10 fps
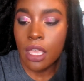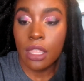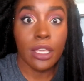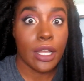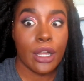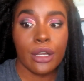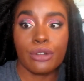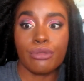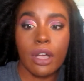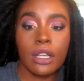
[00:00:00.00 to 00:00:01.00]
They're
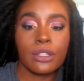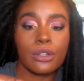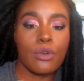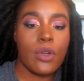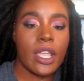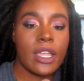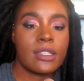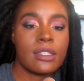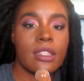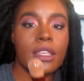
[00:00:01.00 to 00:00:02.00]
drugstore.
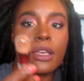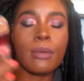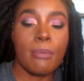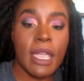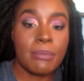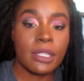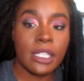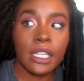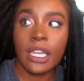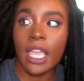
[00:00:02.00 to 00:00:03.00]
It's the
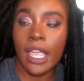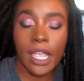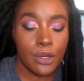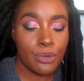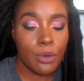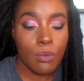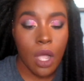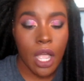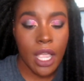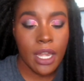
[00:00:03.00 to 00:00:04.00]
Maybelline Age
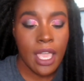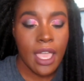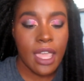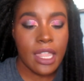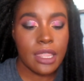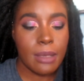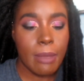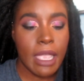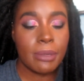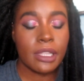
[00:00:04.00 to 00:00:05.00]
Rewind and the
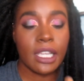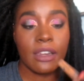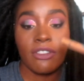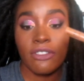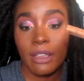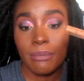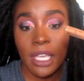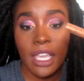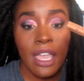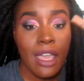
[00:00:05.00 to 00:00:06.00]
Maybelline Fit
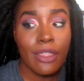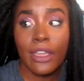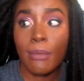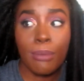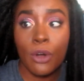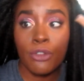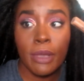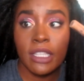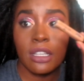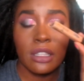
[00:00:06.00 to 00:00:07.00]
Me. They're both
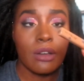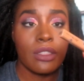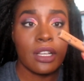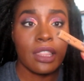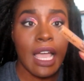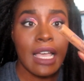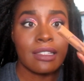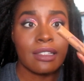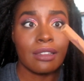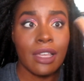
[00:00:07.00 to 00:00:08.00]
basically on their
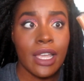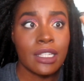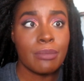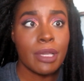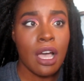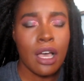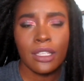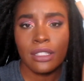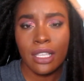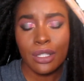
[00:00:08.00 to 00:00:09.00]
last leg, to be
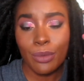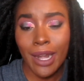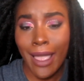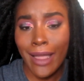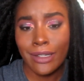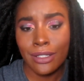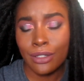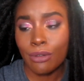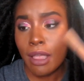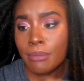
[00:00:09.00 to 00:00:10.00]
honest. This one I had to
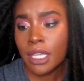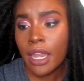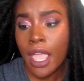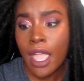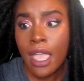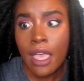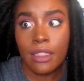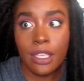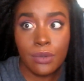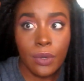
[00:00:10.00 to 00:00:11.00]
scrape today.
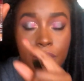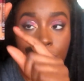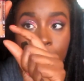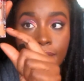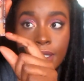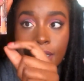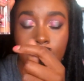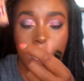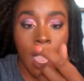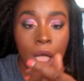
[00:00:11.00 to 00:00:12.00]
This one you can
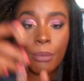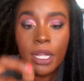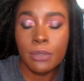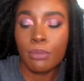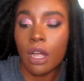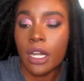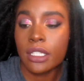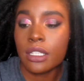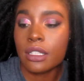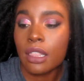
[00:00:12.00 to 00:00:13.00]
see how much
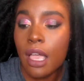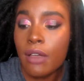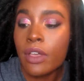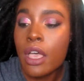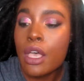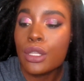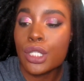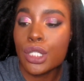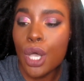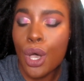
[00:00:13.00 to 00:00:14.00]
product is left.
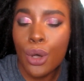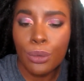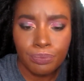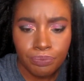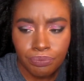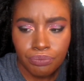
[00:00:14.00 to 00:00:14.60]
So